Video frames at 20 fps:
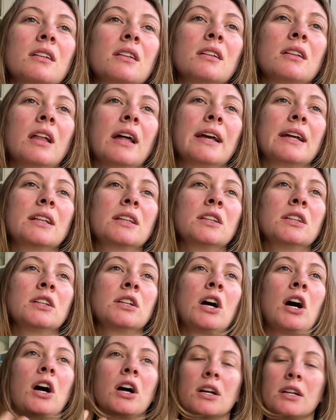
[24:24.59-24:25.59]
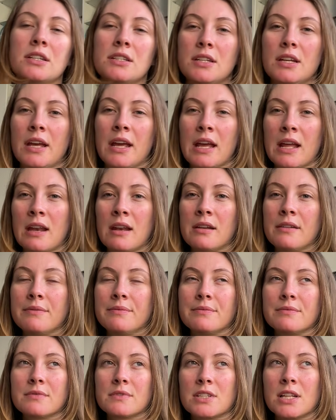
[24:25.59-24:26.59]
like locked in
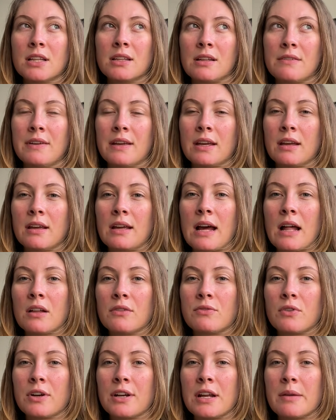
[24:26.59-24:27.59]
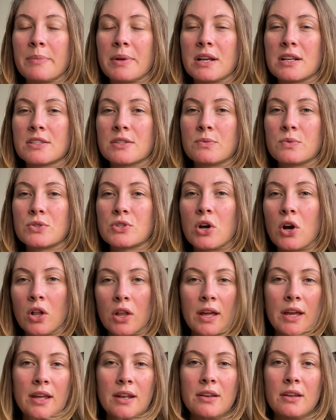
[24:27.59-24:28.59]
to living in California because it was all
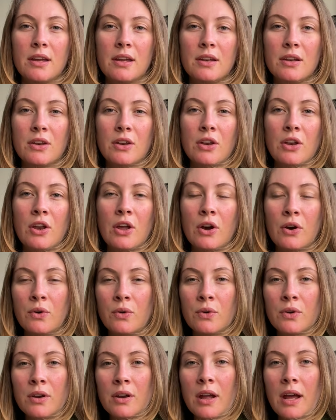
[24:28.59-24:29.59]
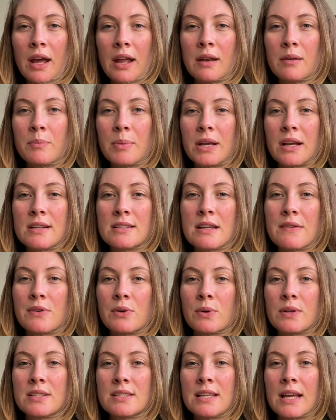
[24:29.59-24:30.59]
I had known, and because
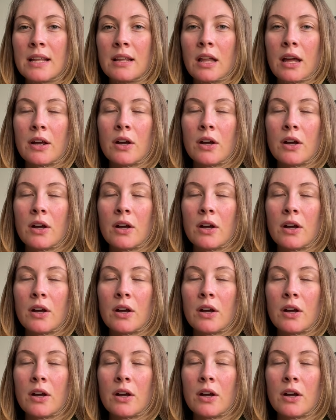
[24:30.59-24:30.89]
everyone said like,